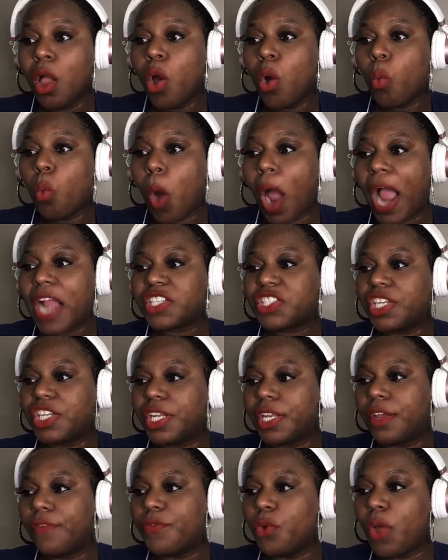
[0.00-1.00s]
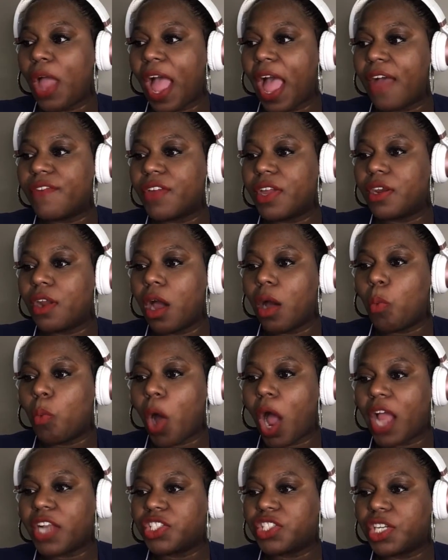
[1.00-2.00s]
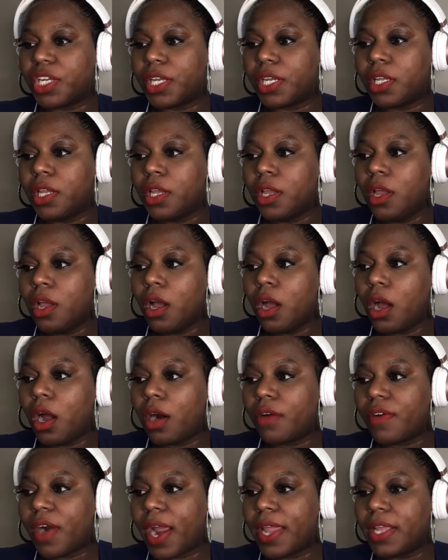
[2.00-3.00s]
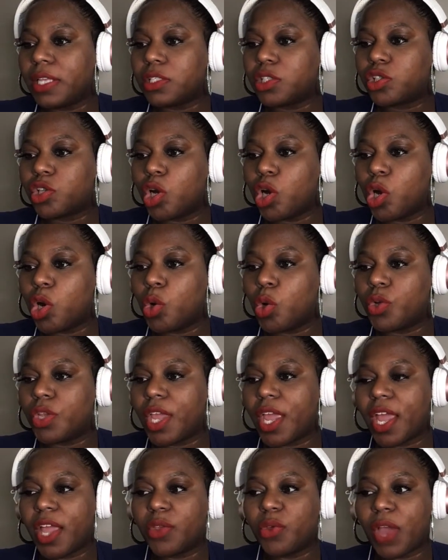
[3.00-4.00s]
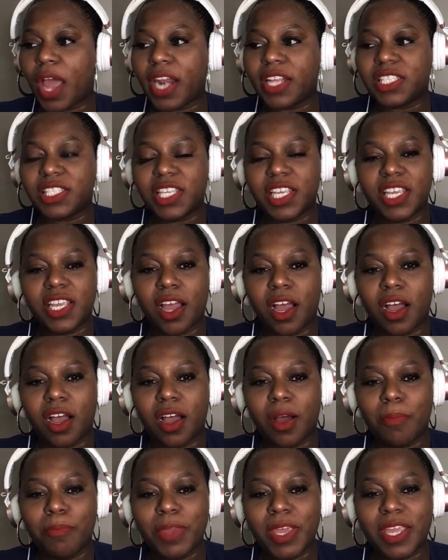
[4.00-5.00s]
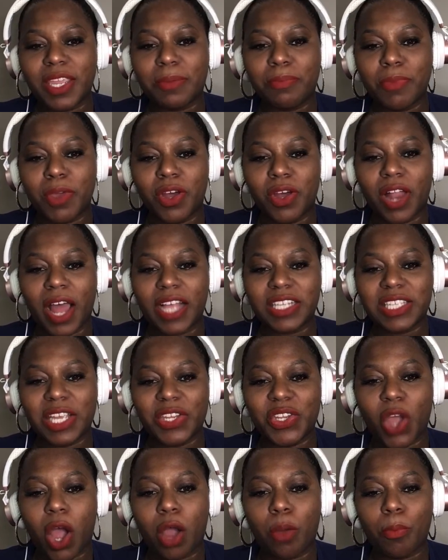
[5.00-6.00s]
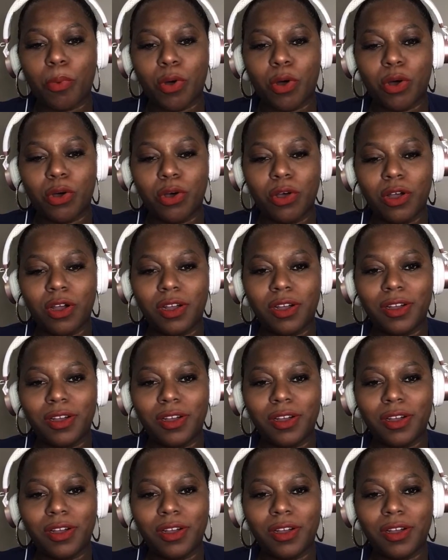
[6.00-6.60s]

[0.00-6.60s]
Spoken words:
watch it if you haven't watched it. All right, so yeah, you gotta see Meek Mill as a young bull.